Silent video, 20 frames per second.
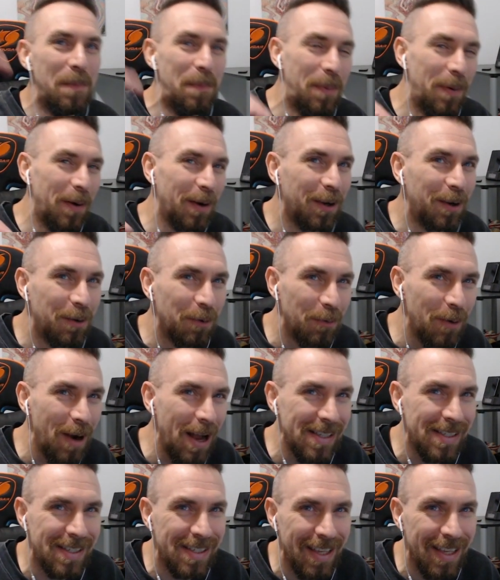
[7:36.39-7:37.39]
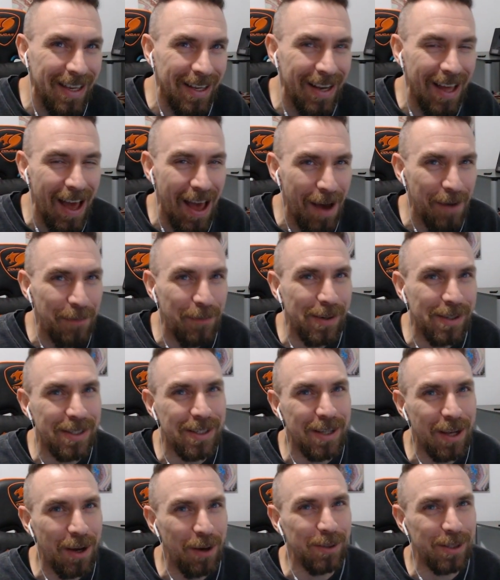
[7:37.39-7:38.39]
progressing ever
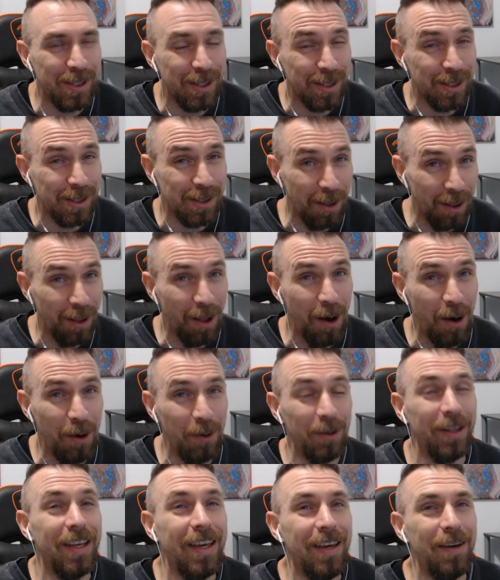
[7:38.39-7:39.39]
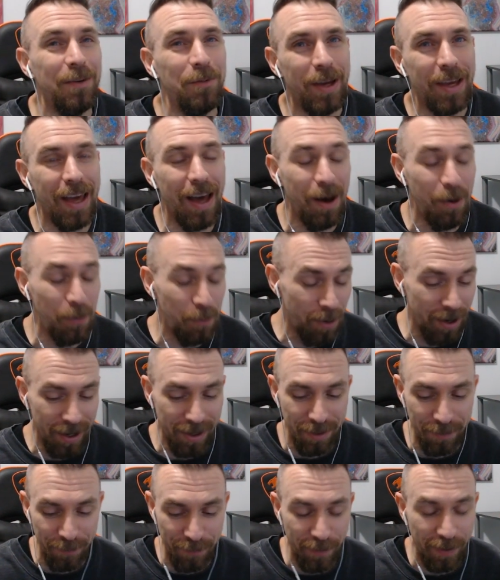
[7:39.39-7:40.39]
so slowly. We got one
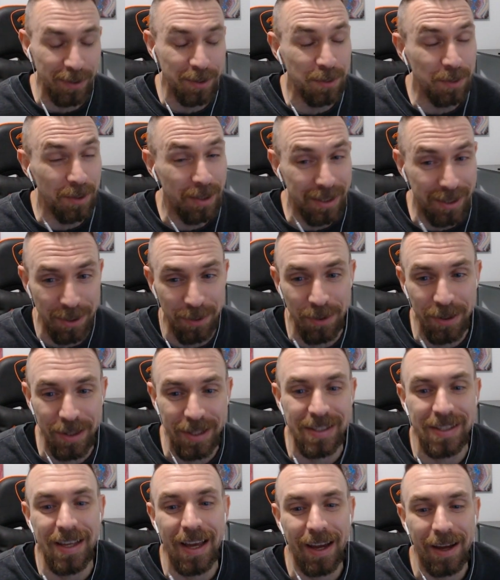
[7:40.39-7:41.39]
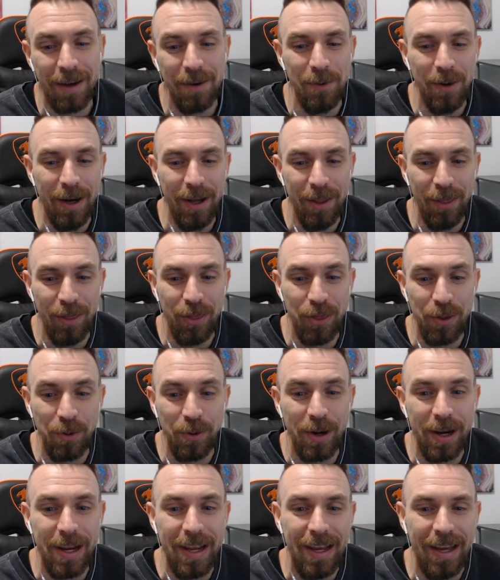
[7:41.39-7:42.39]
in the first one, two in the second one,
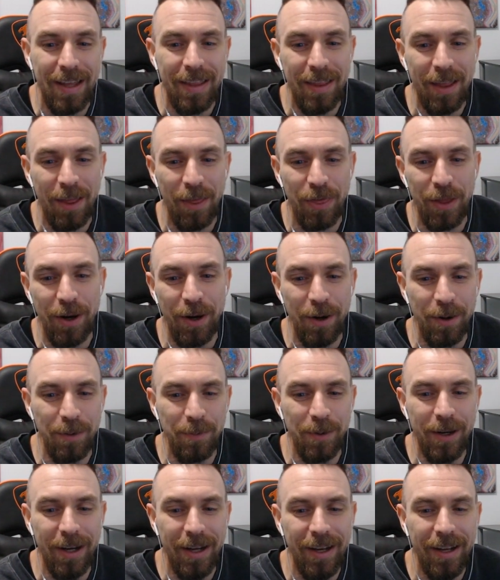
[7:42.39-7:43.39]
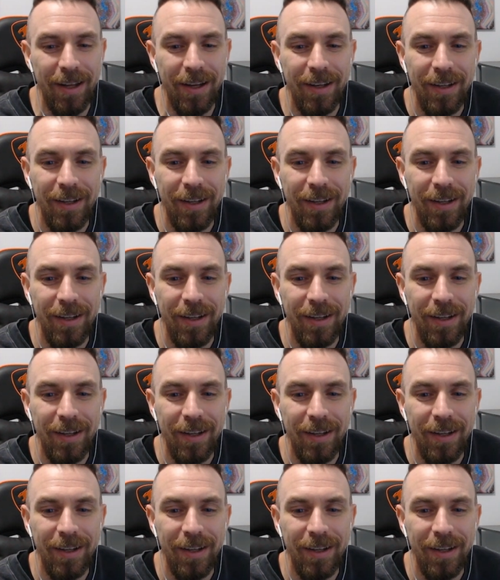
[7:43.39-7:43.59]
three in the third one.